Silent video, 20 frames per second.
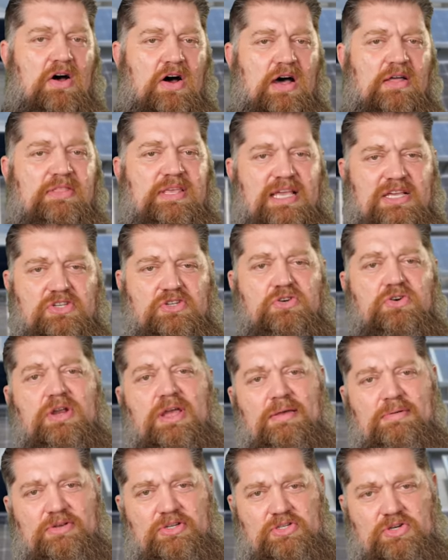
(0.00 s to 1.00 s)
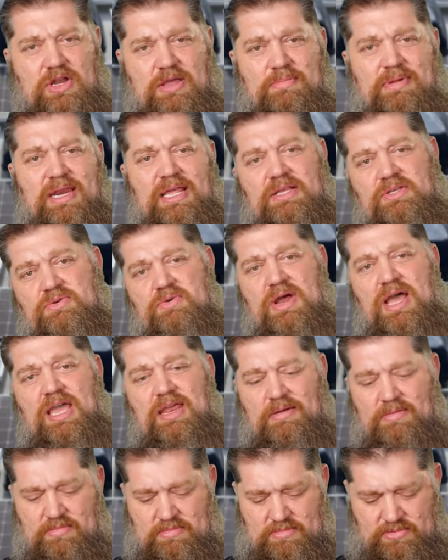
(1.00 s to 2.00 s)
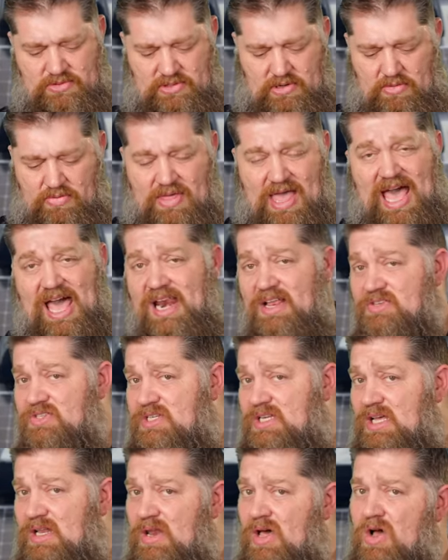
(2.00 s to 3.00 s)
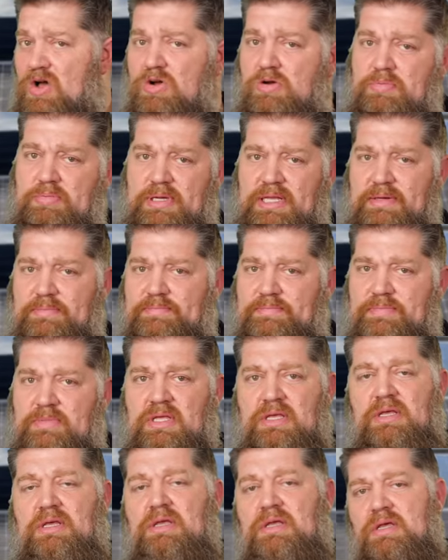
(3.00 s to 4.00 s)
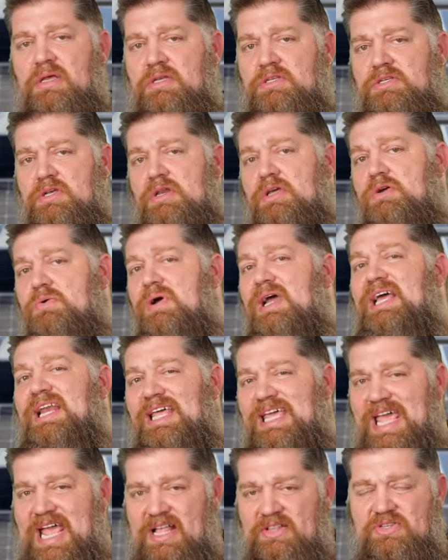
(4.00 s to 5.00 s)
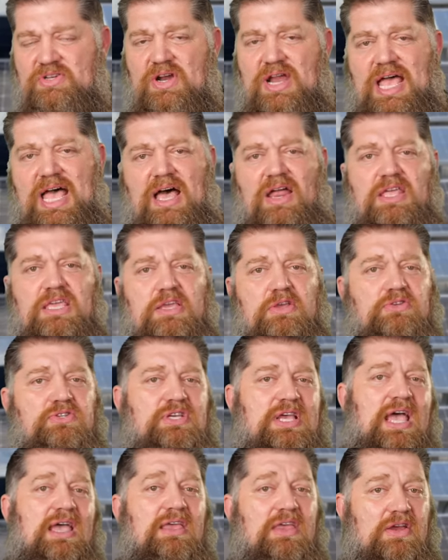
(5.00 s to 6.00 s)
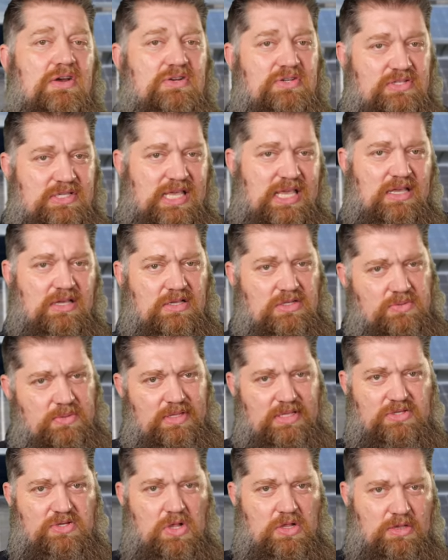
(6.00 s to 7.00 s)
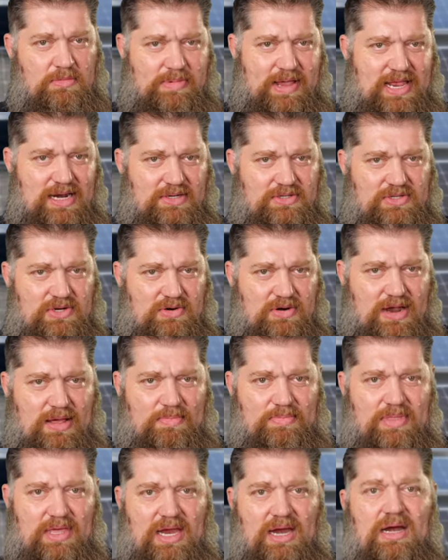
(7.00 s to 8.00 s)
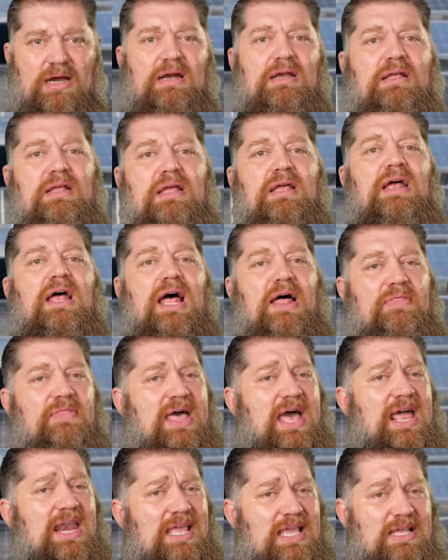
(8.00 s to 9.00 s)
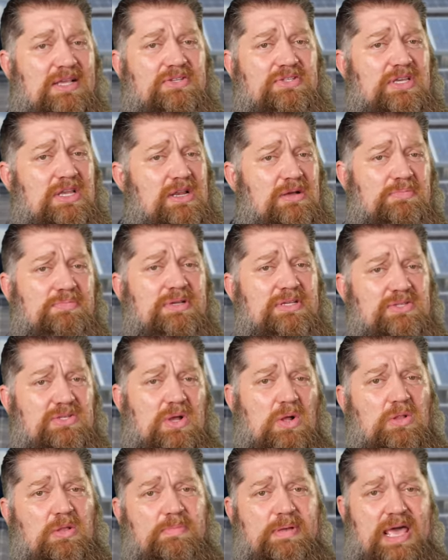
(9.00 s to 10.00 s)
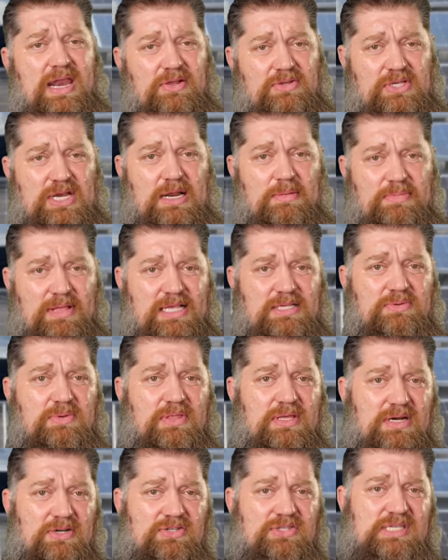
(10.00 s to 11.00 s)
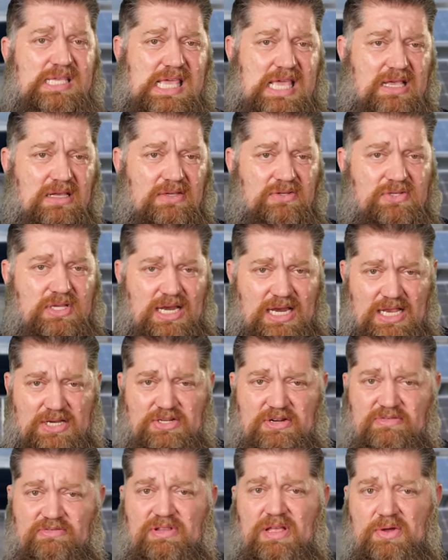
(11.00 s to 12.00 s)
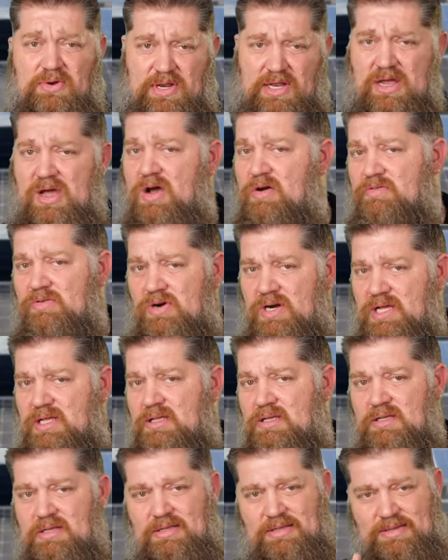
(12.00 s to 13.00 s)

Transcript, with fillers: on the extremities, right? So that is still open. So to quickly answer, how do you check your seals when the solar panels are up there? And that is, you don't put solar panels any place where there's seals unless you're floating over it